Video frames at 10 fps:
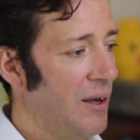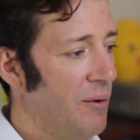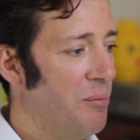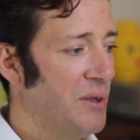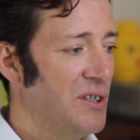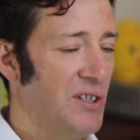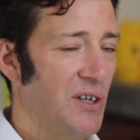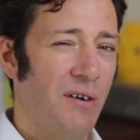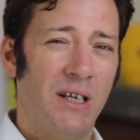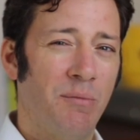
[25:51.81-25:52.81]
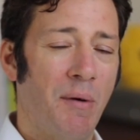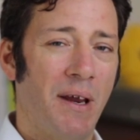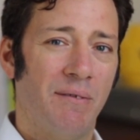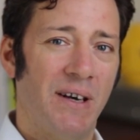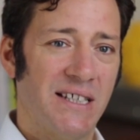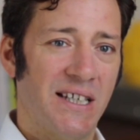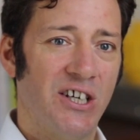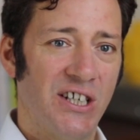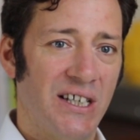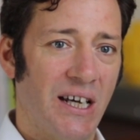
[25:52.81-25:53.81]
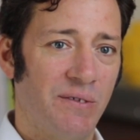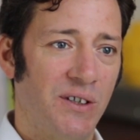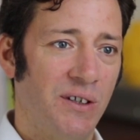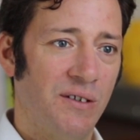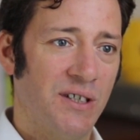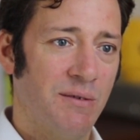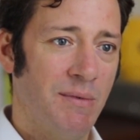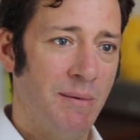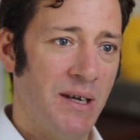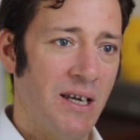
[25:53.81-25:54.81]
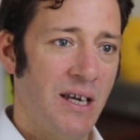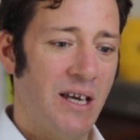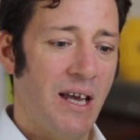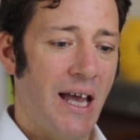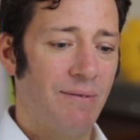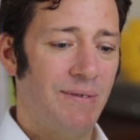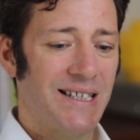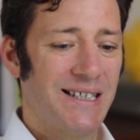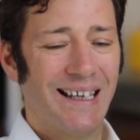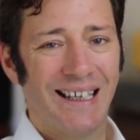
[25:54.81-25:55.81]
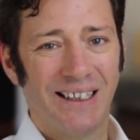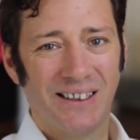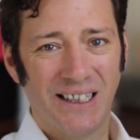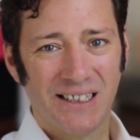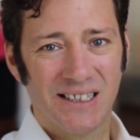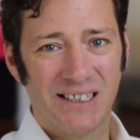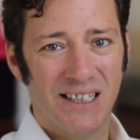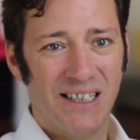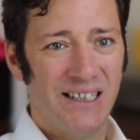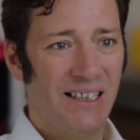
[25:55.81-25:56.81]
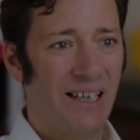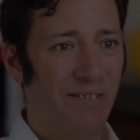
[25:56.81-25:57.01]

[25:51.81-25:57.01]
But certainly you probably have less energy in the afternoon, so maybe have less thinking things in